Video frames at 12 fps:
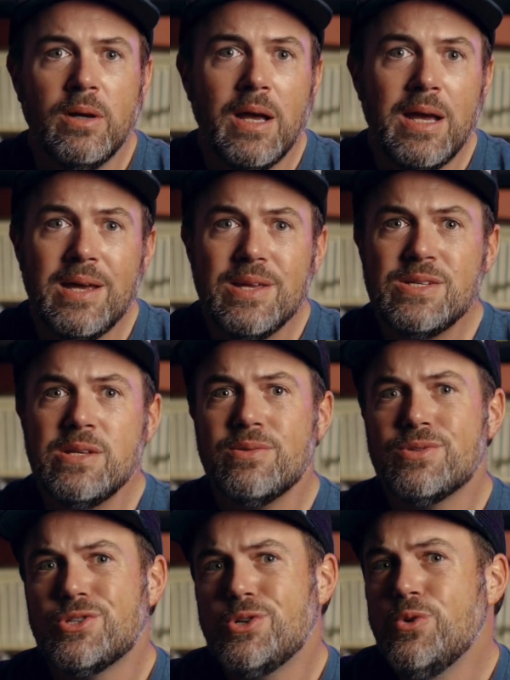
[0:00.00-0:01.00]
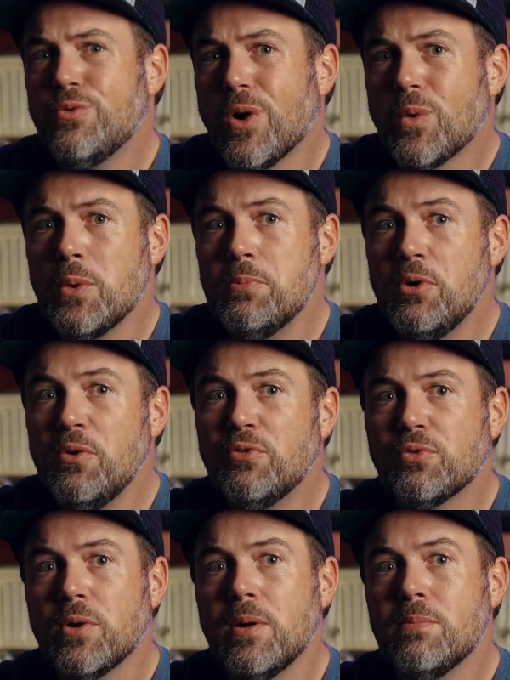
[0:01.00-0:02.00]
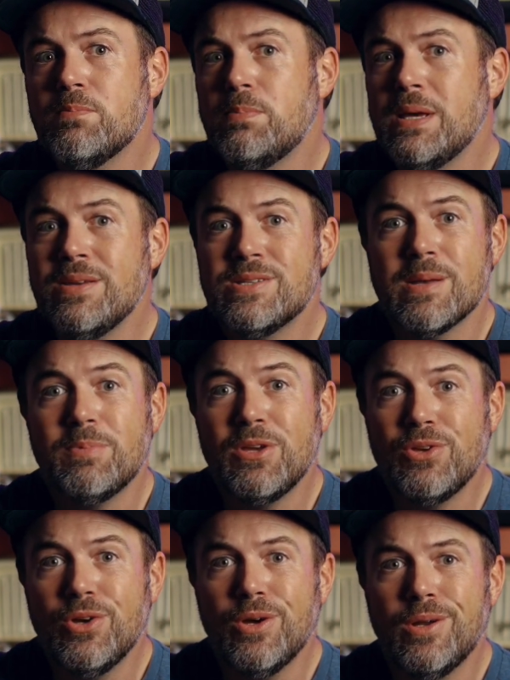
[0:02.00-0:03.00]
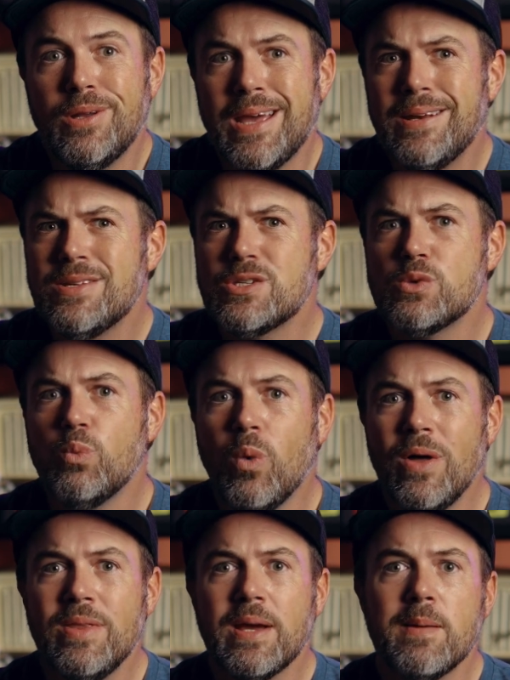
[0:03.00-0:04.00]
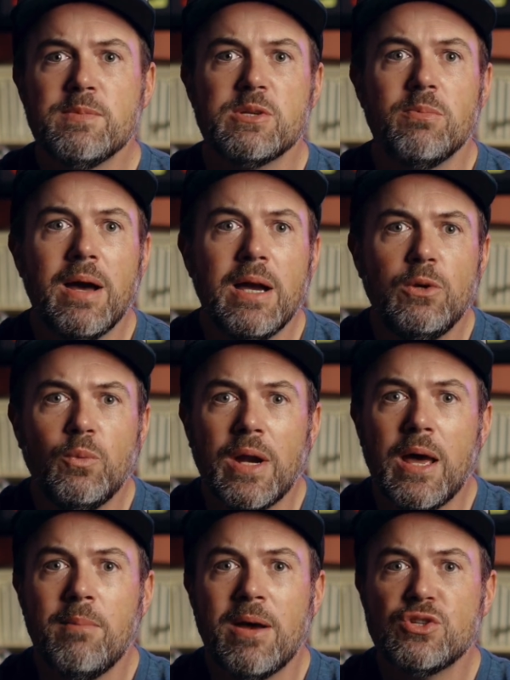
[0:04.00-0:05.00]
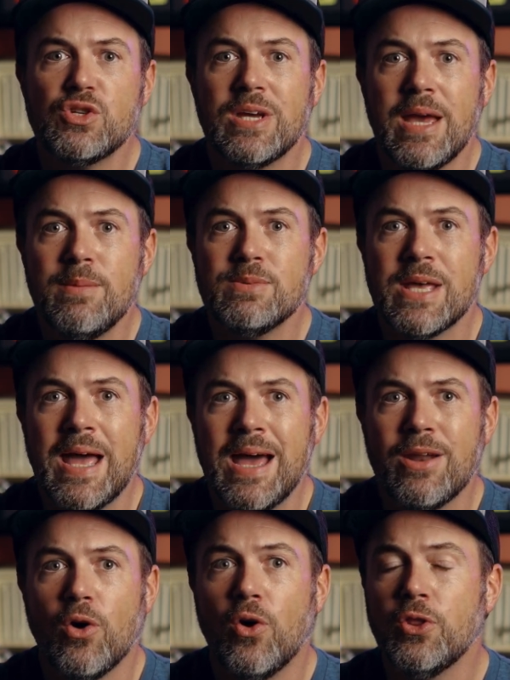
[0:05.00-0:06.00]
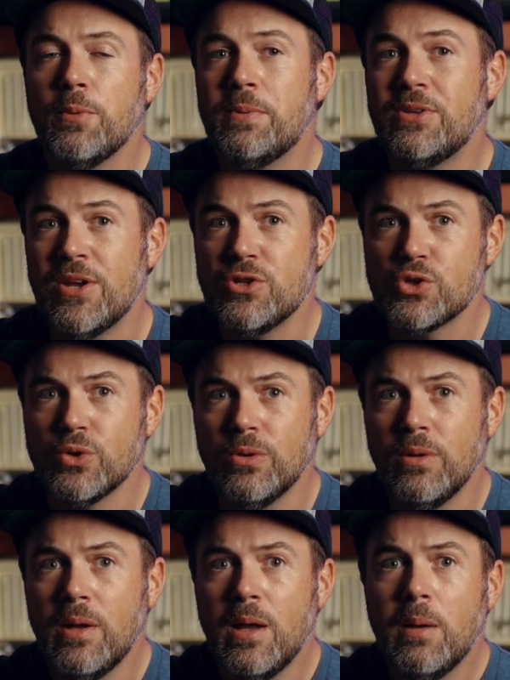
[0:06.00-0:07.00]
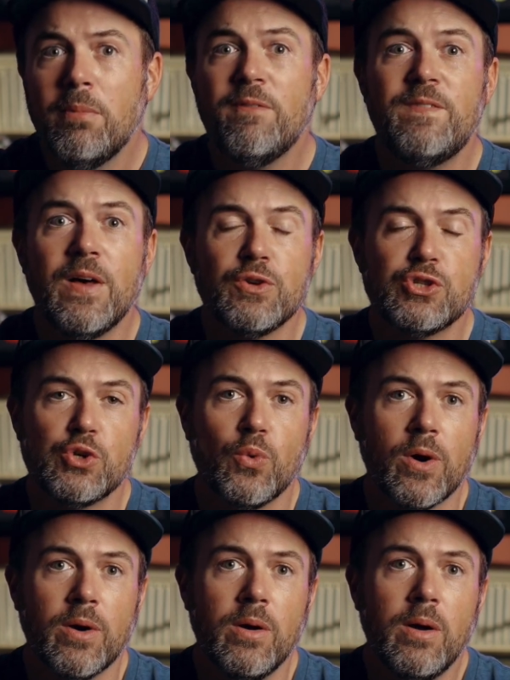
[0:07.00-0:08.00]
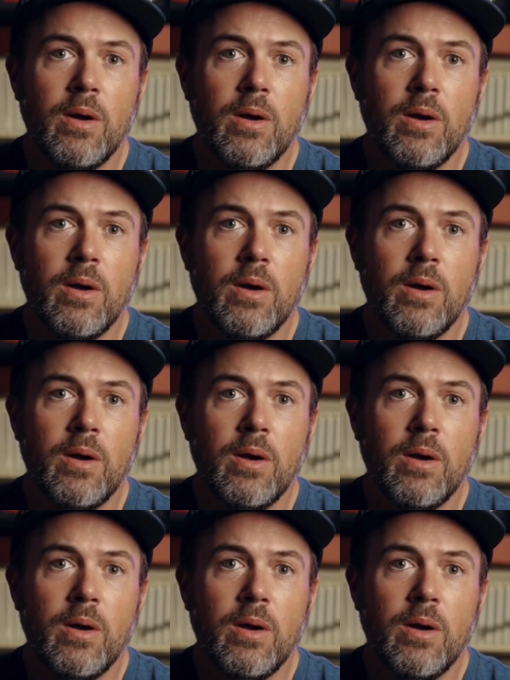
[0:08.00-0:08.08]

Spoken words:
It isn't too far removed from being something good, and it's one that comes to mind when I imagine games that had all the potential, but fell short,